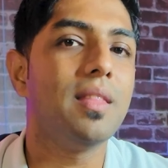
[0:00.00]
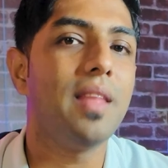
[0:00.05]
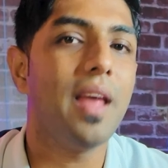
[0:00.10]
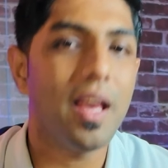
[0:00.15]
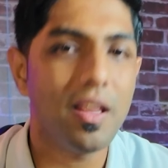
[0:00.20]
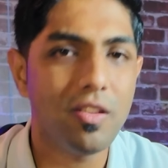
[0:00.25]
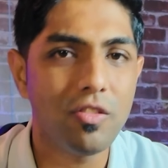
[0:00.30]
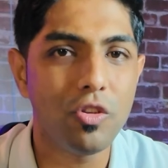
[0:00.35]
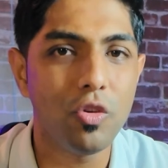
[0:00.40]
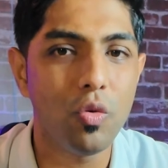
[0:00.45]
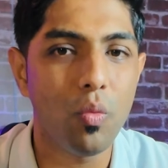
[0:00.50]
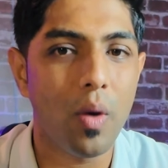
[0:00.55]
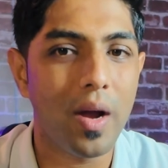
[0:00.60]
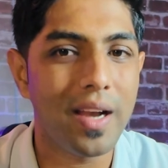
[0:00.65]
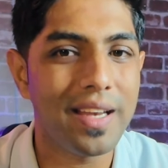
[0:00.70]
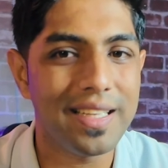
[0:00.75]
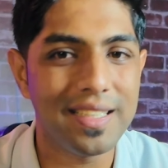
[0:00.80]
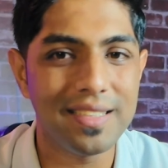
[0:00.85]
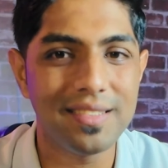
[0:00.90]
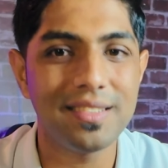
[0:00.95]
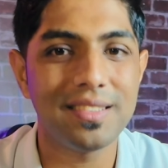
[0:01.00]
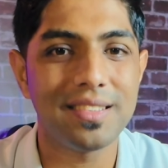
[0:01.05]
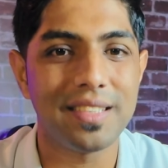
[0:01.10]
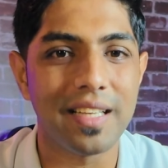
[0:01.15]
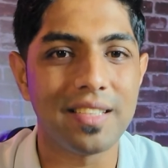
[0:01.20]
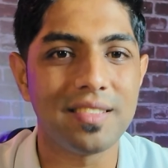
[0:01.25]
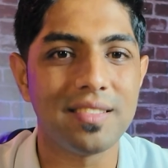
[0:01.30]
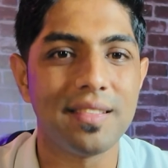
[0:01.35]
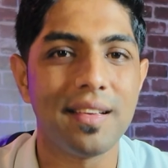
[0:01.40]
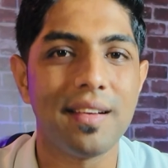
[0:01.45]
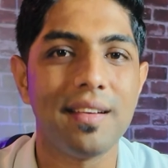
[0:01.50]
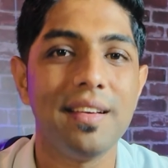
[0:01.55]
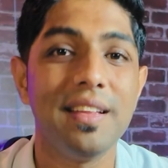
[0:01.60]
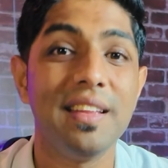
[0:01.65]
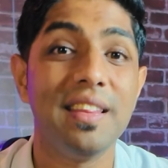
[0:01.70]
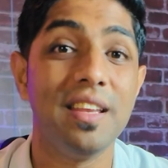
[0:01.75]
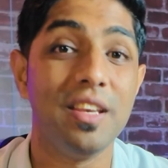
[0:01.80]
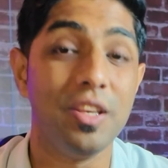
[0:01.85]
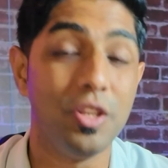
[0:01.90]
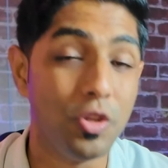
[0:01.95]
the SQ1 isn't necessarily
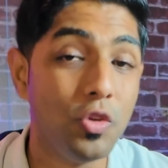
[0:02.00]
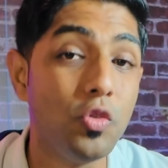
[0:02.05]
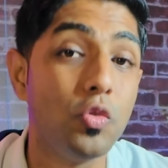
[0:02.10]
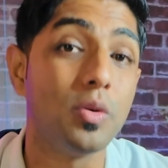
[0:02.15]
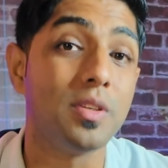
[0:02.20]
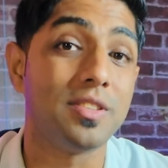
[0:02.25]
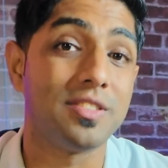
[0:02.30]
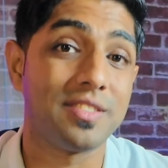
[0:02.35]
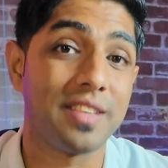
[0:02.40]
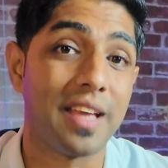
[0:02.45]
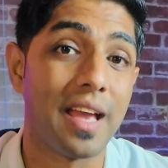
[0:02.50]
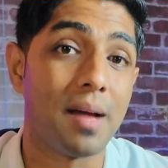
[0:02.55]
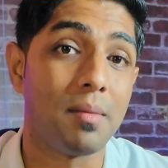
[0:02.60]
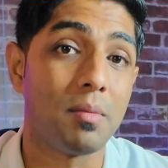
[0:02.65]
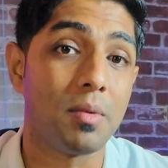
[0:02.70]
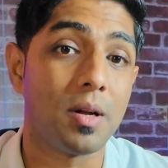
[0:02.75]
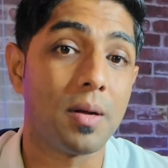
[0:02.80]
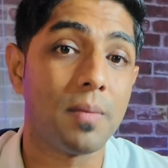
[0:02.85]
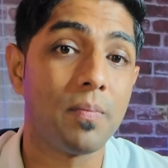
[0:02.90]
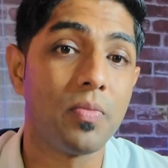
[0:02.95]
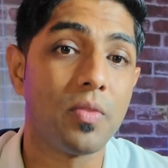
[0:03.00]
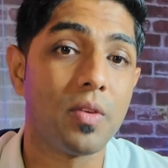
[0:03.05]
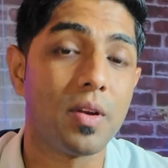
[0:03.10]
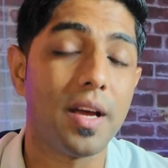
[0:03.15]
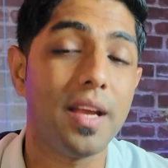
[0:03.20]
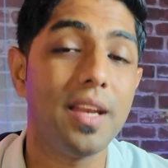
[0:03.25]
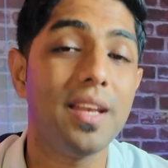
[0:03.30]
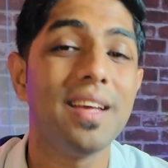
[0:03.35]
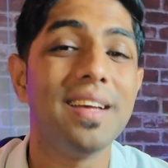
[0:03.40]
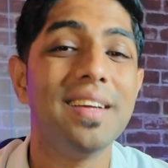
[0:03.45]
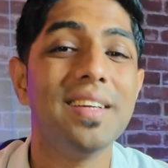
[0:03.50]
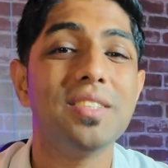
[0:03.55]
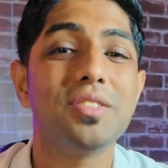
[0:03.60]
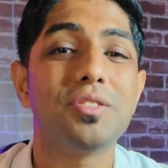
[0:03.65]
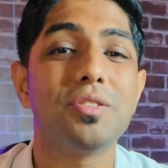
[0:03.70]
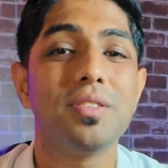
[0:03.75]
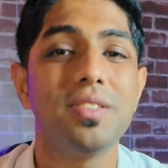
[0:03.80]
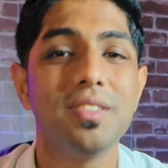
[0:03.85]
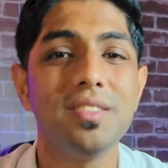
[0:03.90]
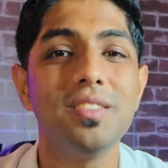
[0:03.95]
the newest camera, right?
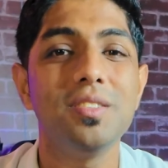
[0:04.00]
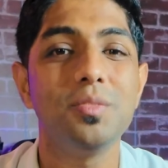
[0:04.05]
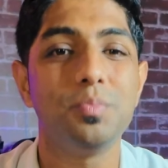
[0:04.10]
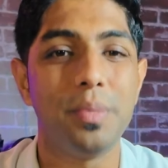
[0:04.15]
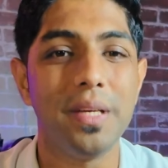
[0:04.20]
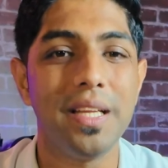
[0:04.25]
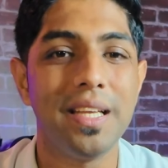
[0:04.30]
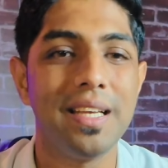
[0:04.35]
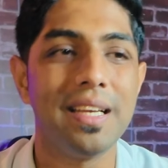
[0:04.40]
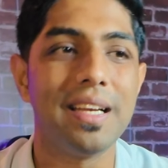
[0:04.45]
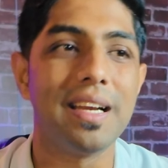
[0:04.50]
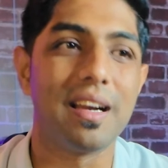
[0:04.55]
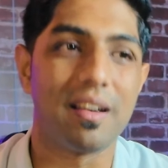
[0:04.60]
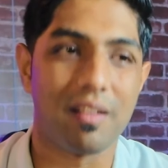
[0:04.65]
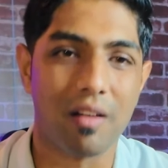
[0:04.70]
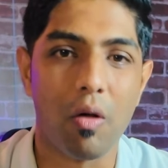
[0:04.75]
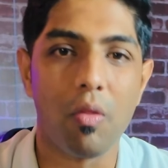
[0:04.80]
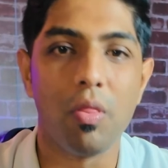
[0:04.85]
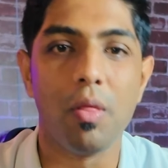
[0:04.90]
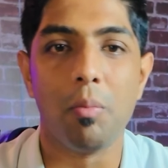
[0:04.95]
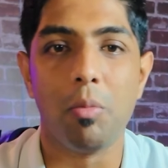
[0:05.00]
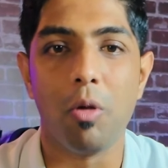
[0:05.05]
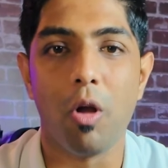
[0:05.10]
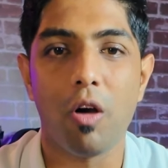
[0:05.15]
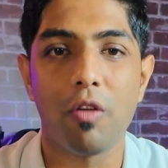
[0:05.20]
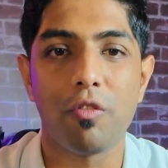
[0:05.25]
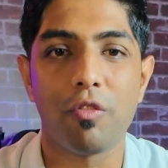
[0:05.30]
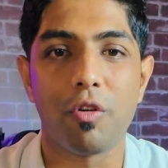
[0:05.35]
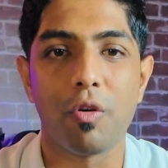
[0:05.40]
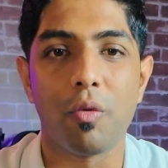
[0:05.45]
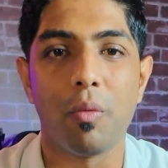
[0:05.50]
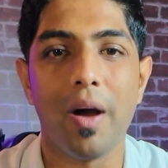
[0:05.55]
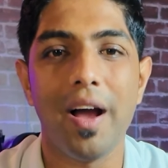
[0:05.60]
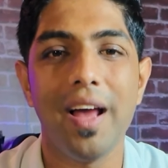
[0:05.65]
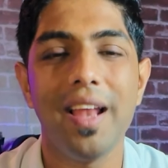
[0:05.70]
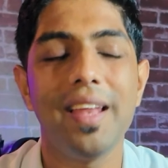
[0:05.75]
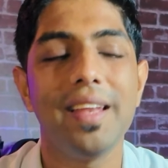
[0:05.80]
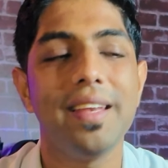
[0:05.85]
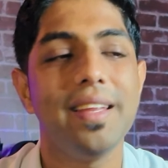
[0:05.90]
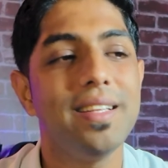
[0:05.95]
So this has been around the block for a
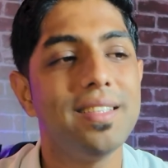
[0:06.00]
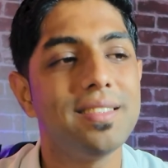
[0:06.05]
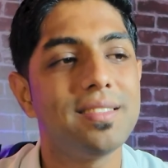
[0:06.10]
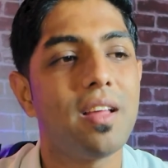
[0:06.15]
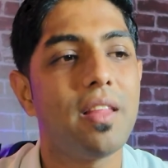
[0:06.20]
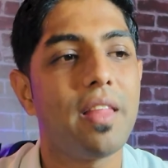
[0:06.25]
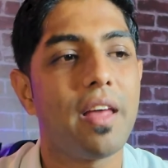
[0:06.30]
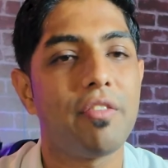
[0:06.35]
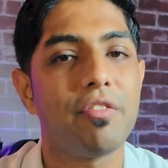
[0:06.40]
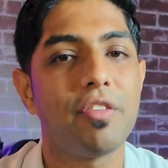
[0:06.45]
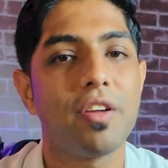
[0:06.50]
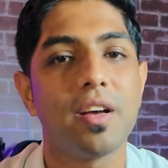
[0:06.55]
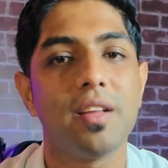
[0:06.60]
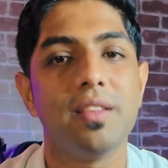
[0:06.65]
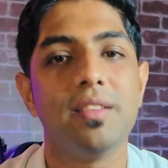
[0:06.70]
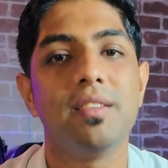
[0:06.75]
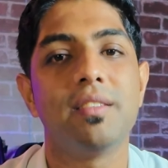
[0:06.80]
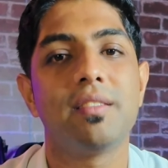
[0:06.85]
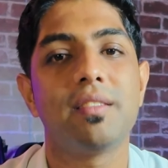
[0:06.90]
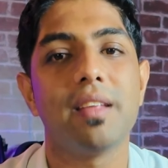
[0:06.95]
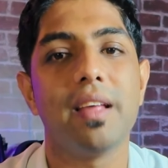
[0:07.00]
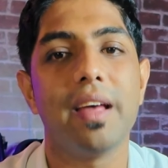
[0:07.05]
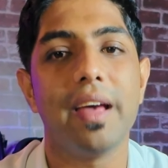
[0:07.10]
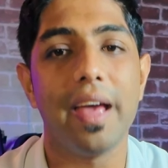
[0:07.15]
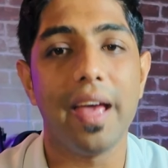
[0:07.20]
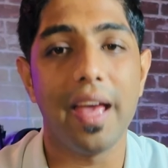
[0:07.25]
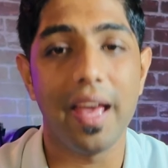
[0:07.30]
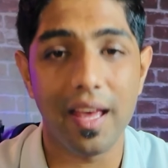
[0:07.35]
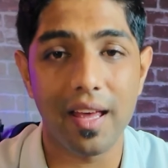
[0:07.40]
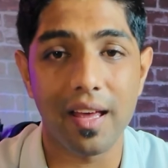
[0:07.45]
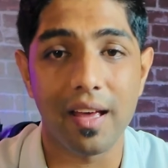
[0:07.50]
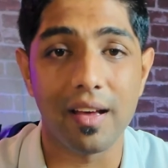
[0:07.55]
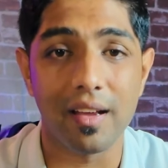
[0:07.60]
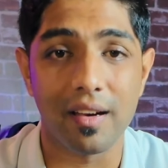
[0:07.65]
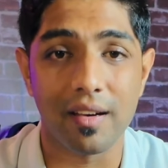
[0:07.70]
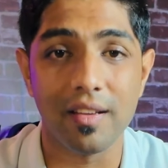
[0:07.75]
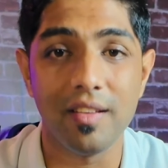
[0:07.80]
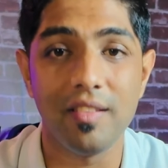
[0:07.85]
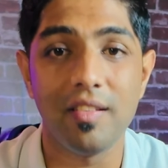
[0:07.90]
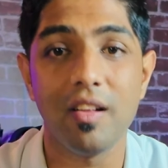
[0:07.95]
while, and in South Africa this
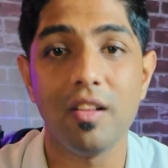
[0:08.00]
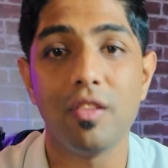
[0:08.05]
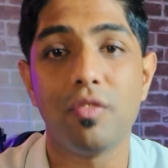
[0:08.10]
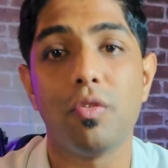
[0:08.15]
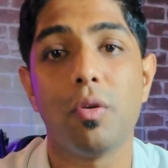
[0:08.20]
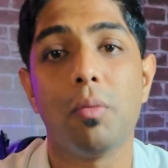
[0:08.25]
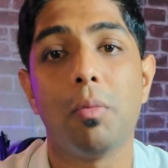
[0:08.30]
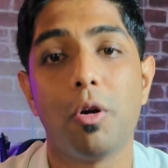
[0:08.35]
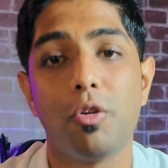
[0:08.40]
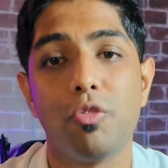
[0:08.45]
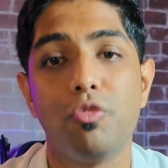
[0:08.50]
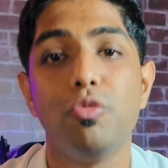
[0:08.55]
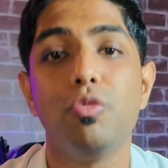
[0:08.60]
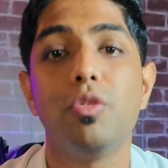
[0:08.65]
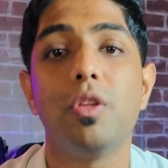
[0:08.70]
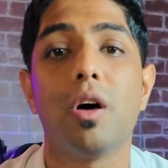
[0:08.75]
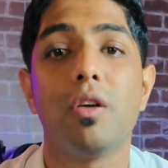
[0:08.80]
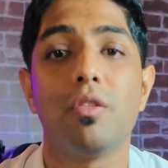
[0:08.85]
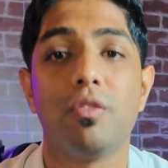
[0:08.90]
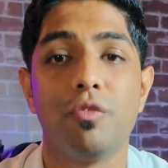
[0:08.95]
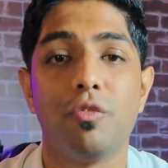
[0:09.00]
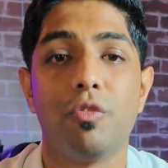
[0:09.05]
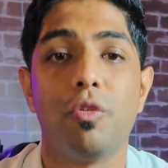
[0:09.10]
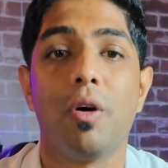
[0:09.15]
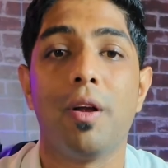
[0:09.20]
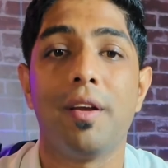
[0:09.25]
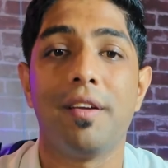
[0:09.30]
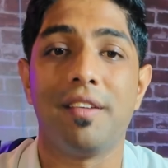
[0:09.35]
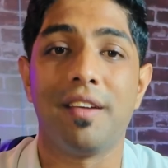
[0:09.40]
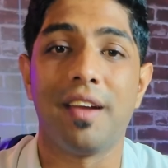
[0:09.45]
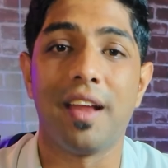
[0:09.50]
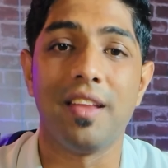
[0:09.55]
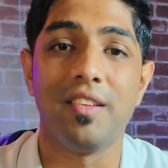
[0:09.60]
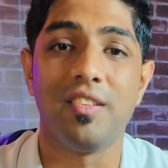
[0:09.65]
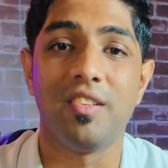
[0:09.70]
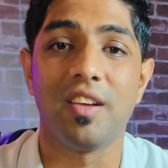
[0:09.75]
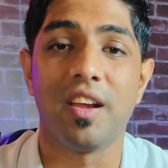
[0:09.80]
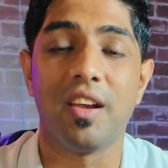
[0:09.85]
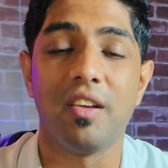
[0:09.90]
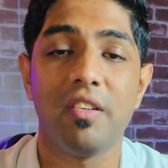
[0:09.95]
retails for about
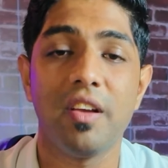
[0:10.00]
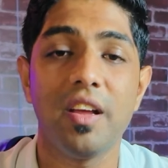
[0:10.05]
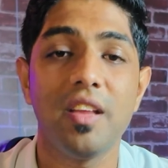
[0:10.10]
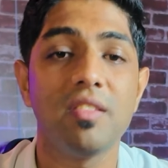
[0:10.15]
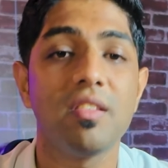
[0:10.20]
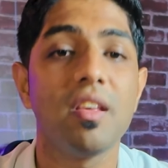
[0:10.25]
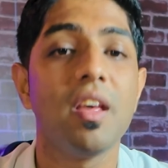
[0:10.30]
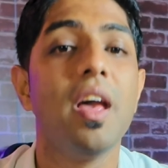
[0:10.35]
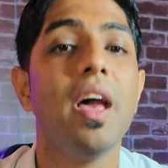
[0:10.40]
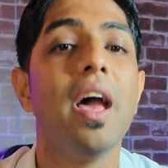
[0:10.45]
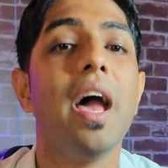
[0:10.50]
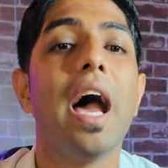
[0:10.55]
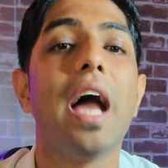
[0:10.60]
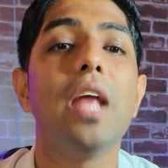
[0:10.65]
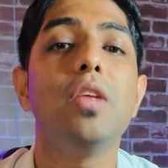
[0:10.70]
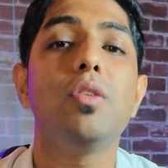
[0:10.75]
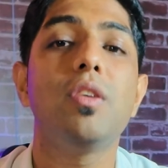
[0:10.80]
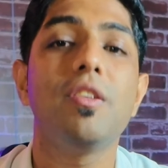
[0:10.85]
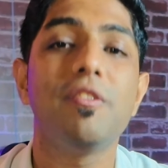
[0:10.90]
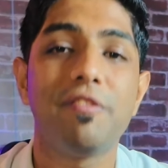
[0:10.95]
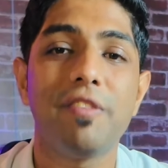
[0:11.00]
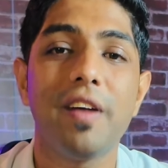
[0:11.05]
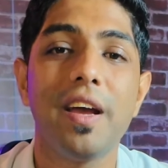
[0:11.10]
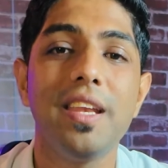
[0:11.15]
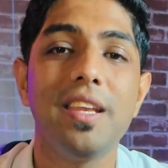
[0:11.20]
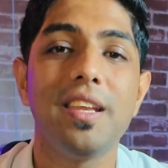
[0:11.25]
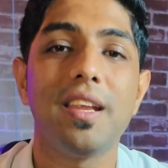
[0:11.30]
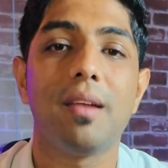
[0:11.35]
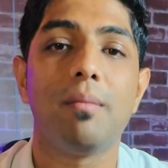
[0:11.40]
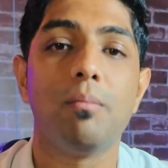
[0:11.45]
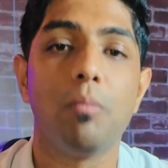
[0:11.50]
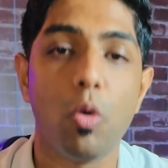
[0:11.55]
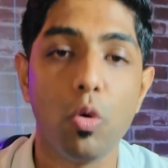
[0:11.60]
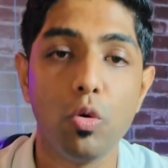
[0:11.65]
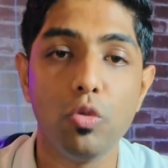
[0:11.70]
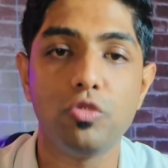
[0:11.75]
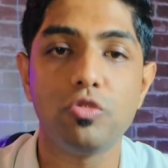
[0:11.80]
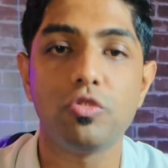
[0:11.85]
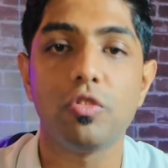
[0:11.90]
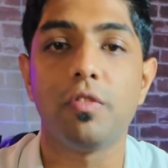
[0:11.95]
2,499 rands, and you can find it at
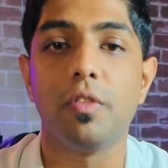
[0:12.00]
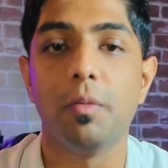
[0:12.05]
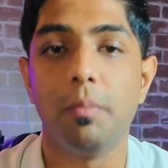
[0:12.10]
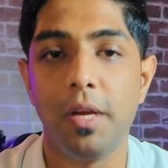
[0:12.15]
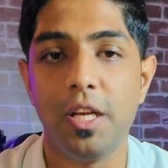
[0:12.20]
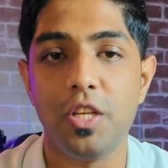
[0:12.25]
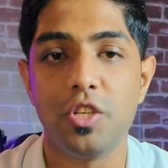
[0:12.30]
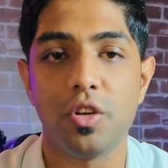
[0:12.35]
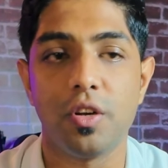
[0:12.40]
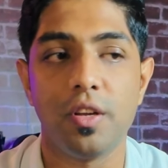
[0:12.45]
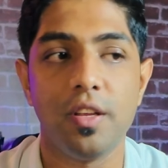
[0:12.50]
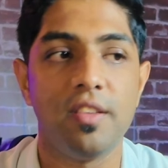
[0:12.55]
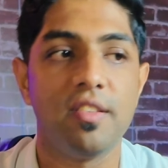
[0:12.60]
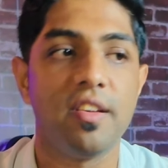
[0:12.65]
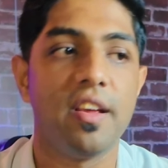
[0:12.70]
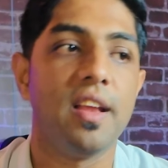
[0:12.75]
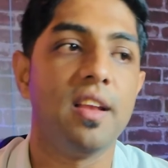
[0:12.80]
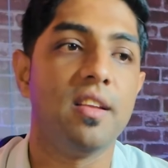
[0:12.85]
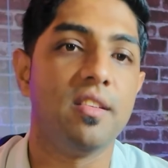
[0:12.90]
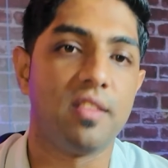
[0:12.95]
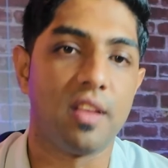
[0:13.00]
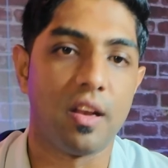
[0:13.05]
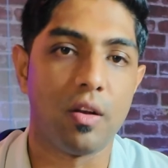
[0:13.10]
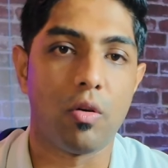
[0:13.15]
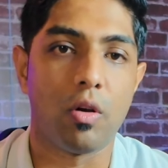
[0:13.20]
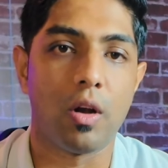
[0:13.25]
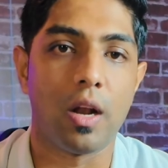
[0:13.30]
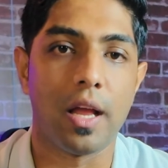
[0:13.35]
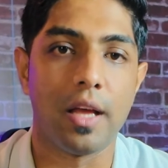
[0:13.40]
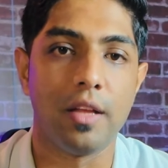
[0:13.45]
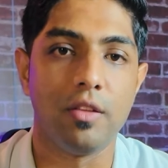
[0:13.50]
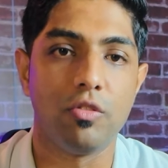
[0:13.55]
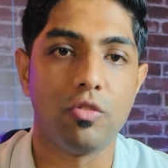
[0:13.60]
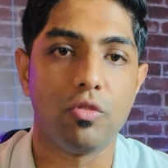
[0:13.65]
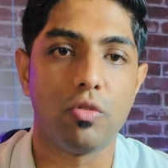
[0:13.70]
most of the major retailers and online